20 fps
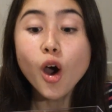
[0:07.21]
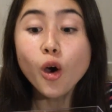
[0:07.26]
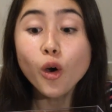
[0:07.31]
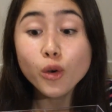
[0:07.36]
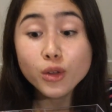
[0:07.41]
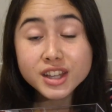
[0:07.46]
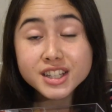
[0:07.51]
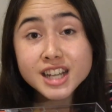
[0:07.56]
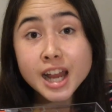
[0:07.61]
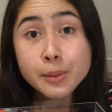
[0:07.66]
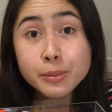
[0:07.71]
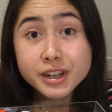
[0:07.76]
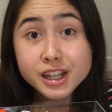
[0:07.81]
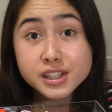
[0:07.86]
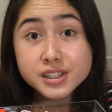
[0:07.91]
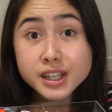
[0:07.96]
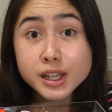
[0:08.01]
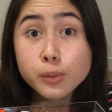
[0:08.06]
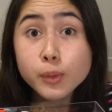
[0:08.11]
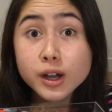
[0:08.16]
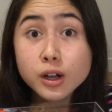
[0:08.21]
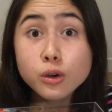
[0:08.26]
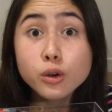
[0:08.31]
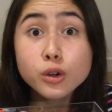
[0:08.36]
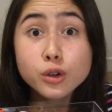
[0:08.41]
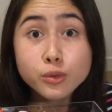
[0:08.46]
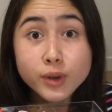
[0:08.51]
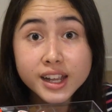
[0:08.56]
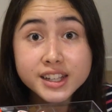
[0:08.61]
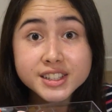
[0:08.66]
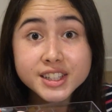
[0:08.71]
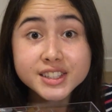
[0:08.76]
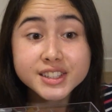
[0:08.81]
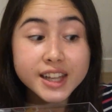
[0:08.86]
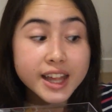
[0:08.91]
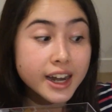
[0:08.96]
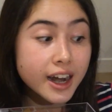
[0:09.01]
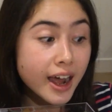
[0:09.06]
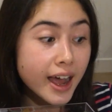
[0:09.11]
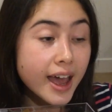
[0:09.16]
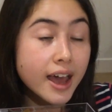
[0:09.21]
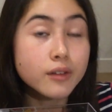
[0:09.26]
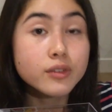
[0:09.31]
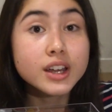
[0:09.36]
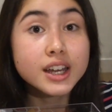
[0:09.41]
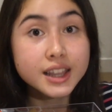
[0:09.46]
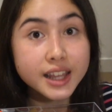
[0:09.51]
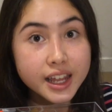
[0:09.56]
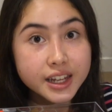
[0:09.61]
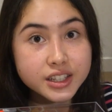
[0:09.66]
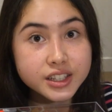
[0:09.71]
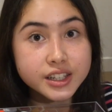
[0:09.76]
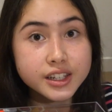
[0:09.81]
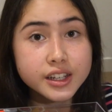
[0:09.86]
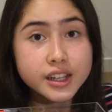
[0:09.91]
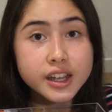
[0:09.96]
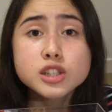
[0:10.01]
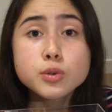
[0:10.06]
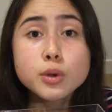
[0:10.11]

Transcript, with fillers: all the Japanese Iwako erasers that I have collected.